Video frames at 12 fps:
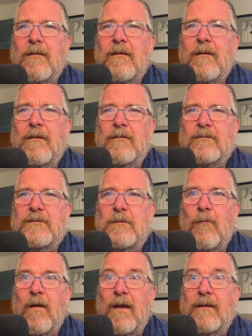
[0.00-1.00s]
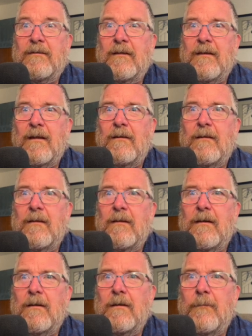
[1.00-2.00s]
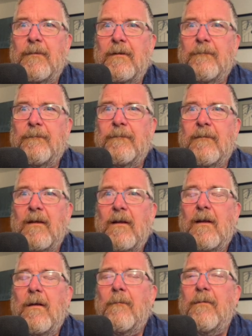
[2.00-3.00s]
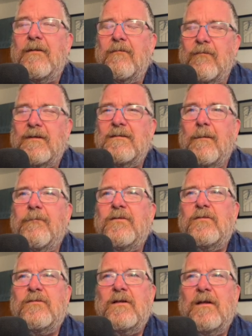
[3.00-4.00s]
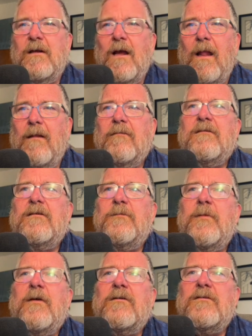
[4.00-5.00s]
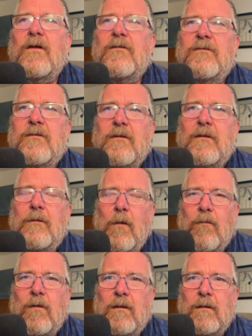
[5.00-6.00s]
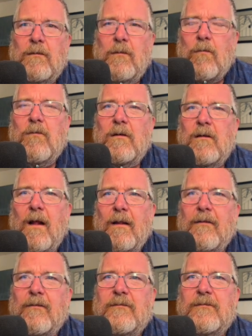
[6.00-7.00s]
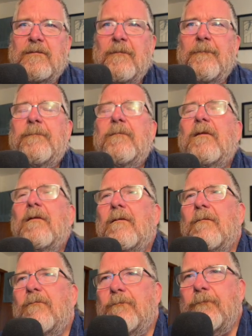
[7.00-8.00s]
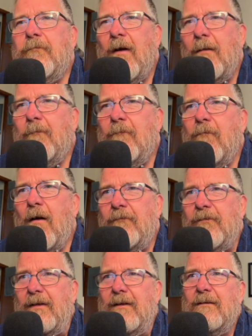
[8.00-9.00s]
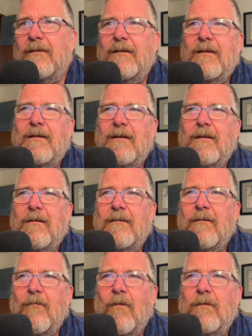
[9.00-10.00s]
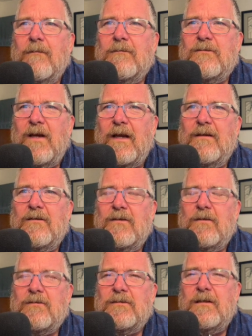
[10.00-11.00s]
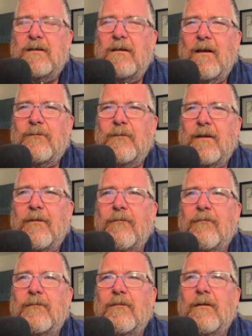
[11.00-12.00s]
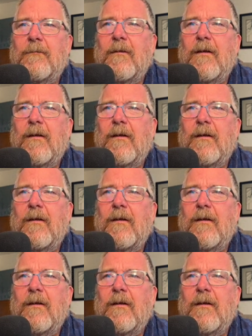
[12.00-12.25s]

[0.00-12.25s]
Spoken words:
And you'll see why I did that in a little bit. But the reason I'm choosing the colors is because those are the local colors, roughly. They're all changed. You'll see as we get through to them.